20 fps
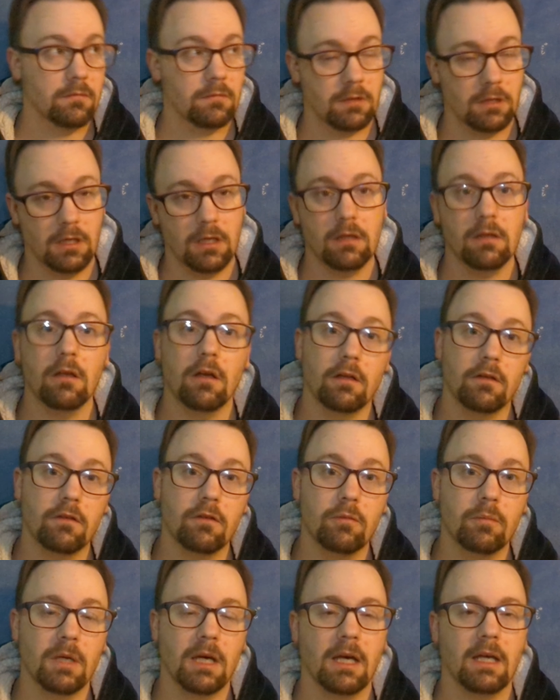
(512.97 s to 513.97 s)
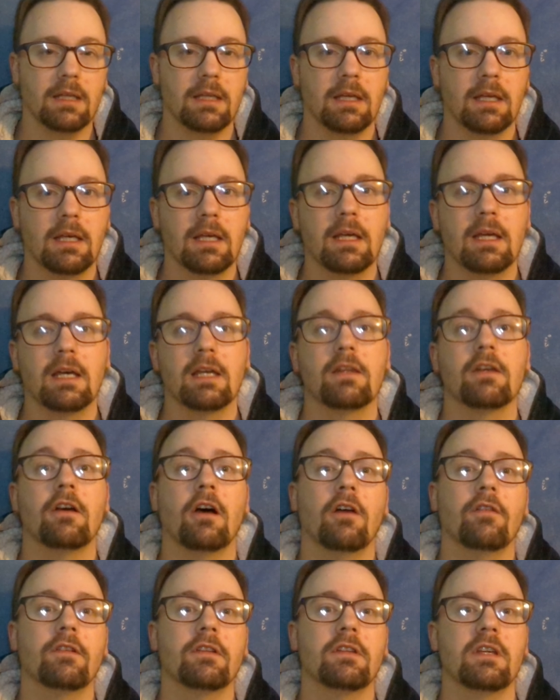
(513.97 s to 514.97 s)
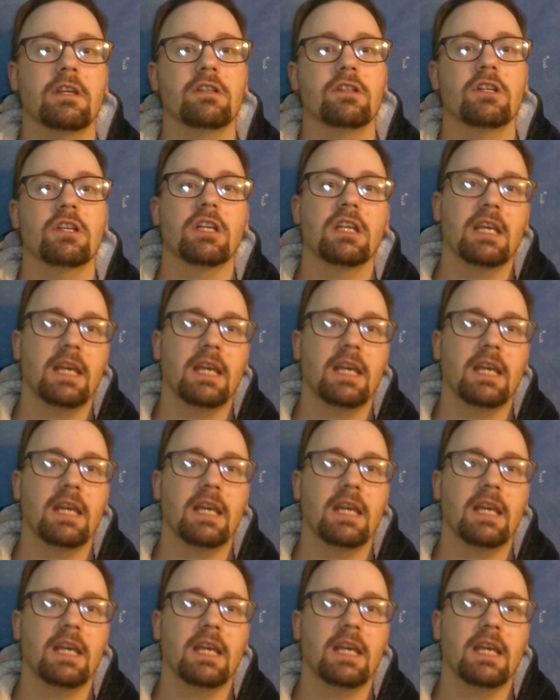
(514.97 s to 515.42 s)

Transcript: Again, not too bad. And the conversation